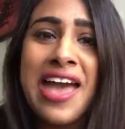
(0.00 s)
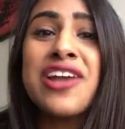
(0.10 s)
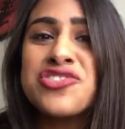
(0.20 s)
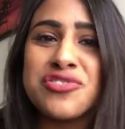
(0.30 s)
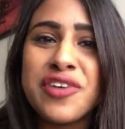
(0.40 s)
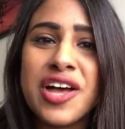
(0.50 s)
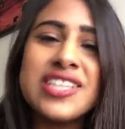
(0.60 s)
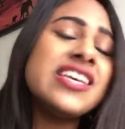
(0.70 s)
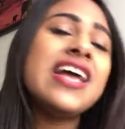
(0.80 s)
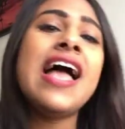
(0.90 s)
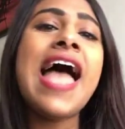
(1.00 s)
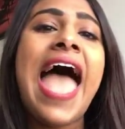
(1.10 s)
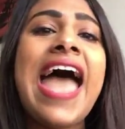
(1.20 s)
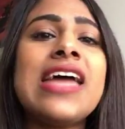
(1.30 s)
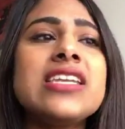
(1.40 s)
extrovert.
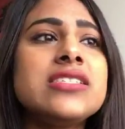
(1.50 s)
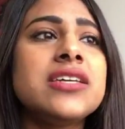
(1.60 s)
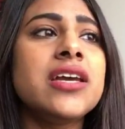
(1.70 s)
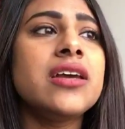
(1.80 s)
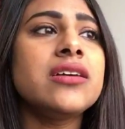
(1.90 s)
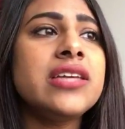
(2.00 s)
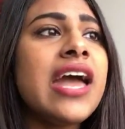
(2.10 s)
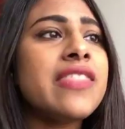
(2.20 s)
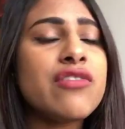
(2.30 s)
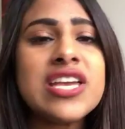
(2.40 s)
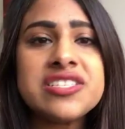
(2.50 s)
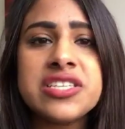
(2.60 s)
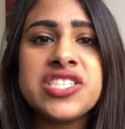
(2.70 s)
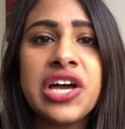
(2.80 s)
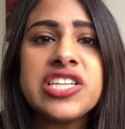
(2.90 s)
And yeah, there is a
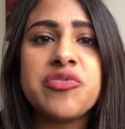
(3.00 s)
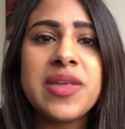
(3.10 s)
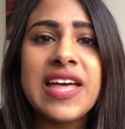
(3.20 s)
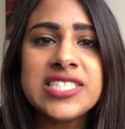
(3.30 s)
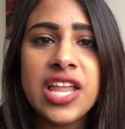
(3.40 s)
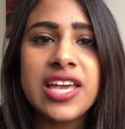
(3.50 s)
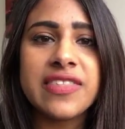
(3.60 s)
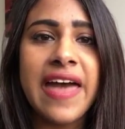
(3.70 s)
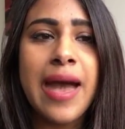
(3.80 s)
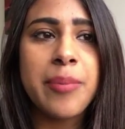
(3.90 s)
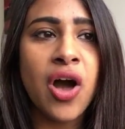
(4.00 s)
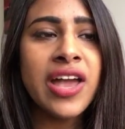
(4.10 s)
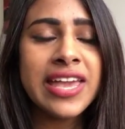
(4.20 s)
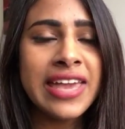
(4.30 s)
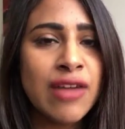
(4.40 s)
side of me that's like that, but
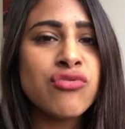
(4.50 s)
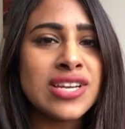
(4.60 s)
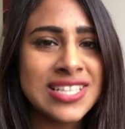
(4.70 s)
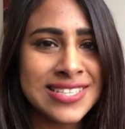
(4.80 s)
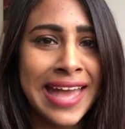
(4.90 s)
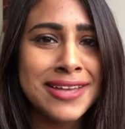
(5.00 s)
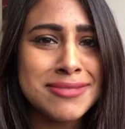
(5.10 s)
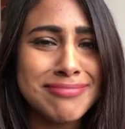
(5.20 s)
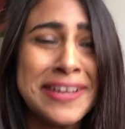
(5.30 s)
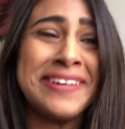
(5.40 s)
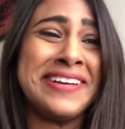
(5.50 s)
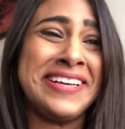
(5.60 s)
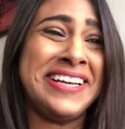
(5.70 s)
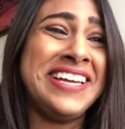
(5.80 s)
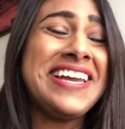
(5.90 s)
I get really scared.
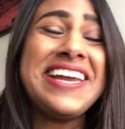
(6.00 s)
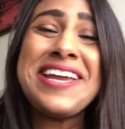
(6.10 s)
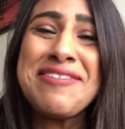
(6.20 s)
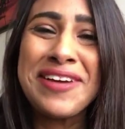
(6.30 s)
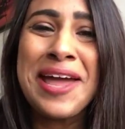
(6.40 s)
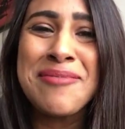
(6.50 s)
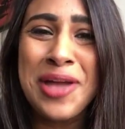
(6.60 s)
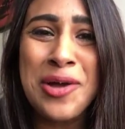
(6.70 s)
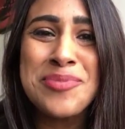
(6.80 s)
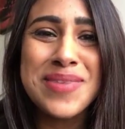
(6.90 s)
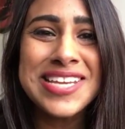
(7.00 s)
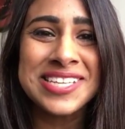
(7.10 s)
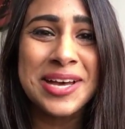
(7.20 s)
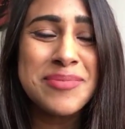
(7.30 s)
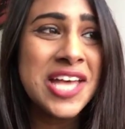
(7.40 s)
Even at my own
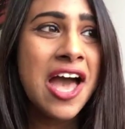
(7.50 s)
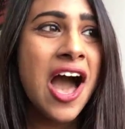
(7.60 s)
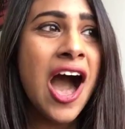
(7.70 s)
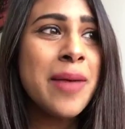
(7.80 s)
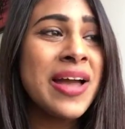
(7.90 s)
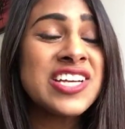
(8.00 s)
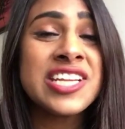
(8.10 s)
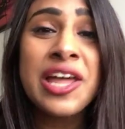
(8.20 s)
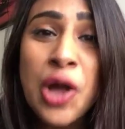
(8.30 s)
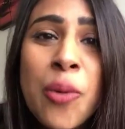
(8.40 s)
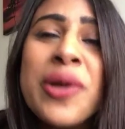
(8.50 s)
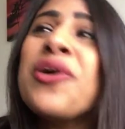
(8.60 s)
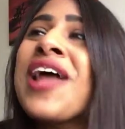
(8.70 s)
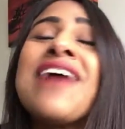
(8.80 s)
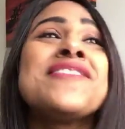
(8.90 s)
meetups, I'm actually like, oh my
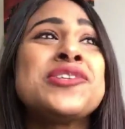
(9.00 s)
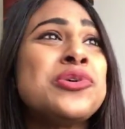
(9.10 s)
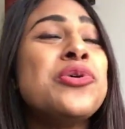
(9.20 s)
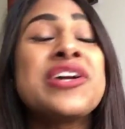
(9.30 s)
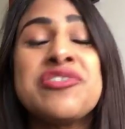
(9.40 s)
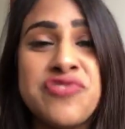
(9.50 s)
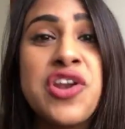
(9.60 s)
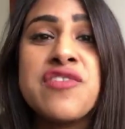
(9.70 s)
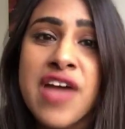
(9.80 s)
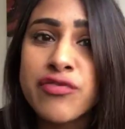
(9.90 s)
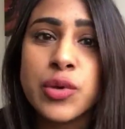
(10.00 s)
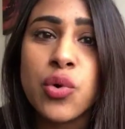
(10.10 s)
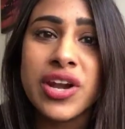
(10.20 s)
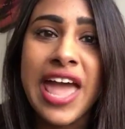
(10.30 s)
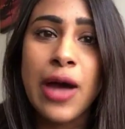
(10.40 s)
God, I have to talk in front of
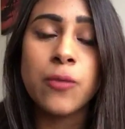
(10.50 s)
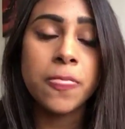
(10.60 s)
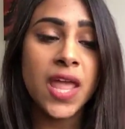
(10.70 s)
everyone now.